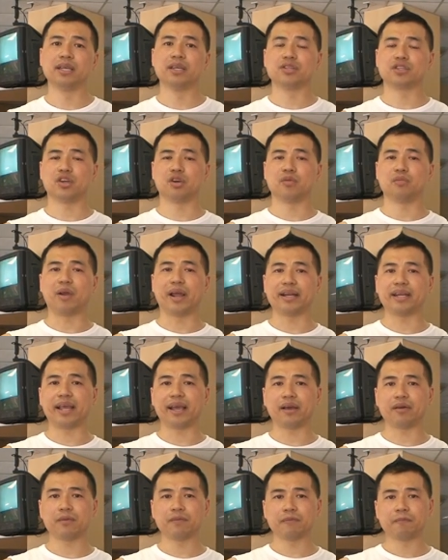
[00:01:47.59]
So right
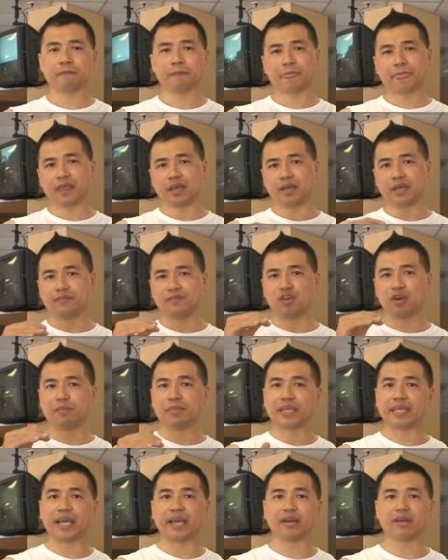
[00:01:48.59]
now, if you're a
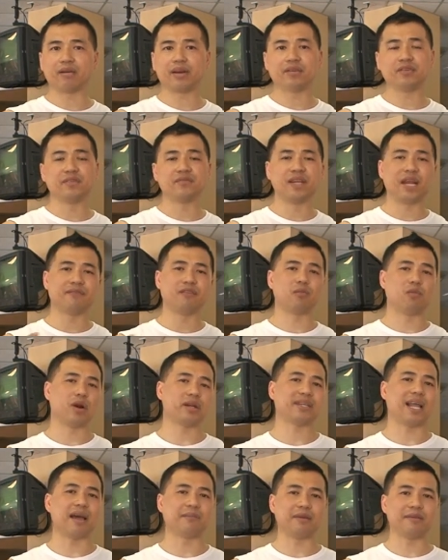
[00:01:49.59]
beginner and you've never
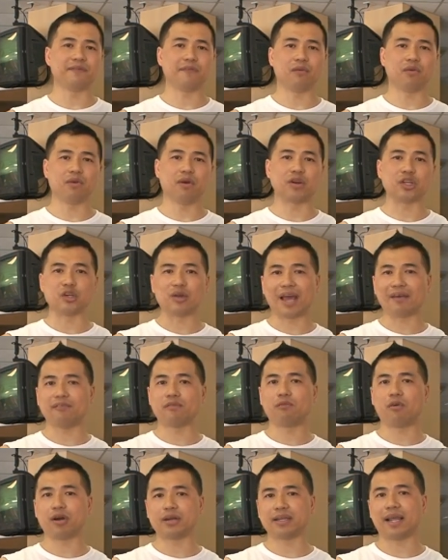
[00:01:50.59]
worked out before or you
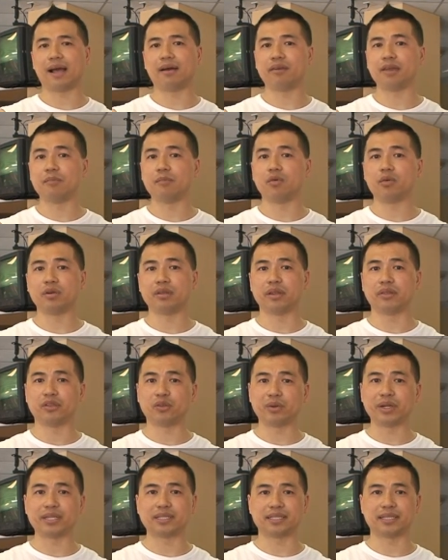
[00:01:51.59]
haven't worked out in more than
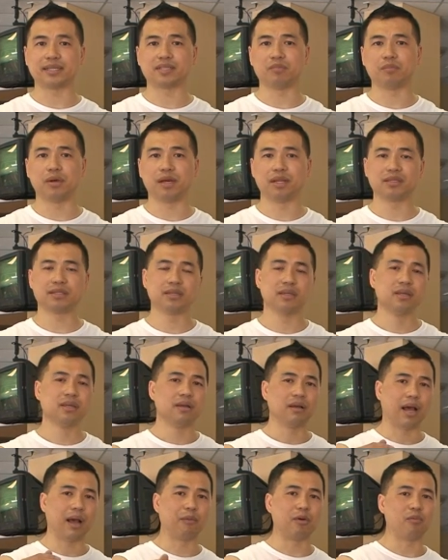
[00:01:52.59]
three to six months,
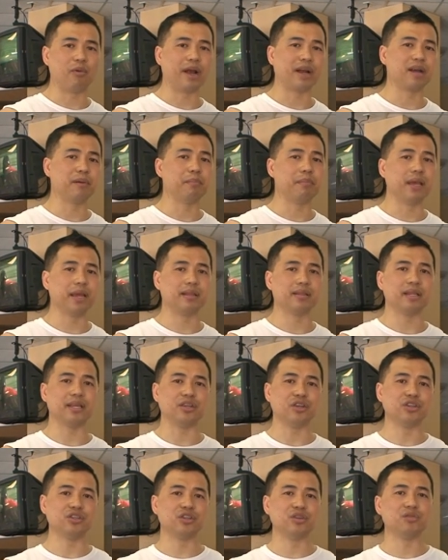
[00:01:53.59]
I would recommend
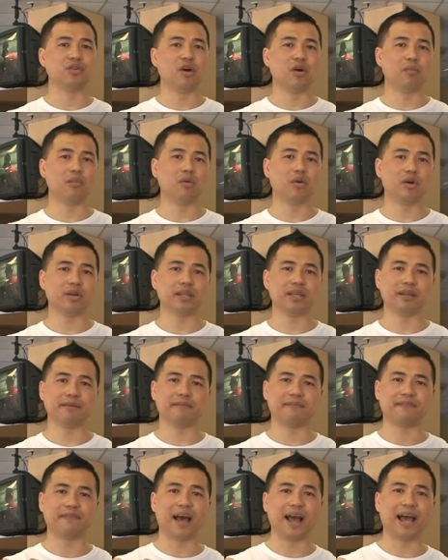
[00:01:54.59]
that you do no more
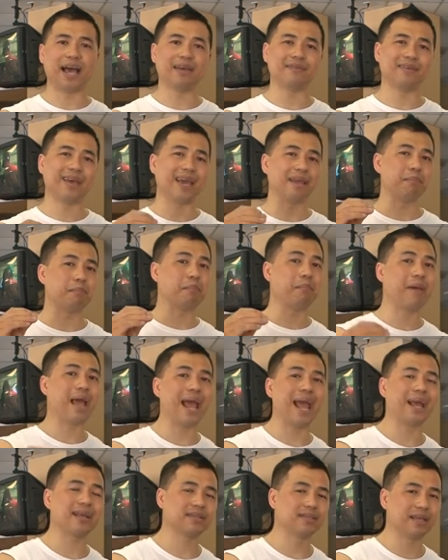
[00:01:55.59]
than five at
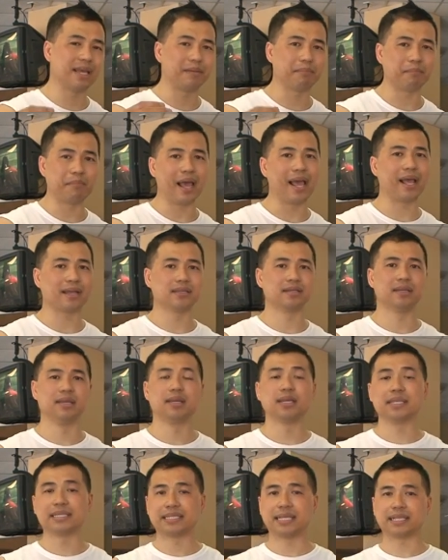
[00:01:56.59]
max, at max,
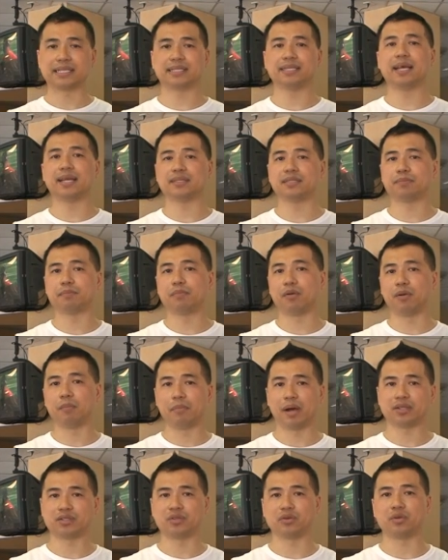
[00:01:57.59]
six sets per
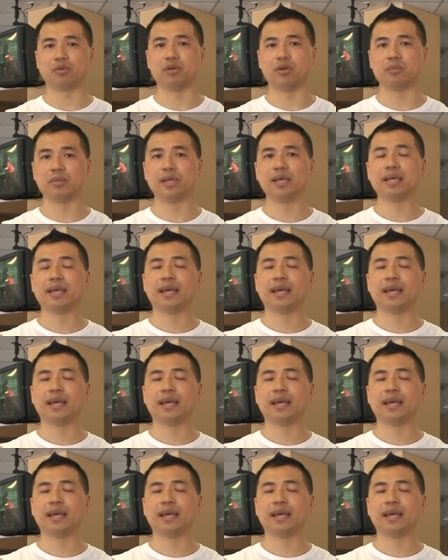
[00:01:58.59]
muscle group.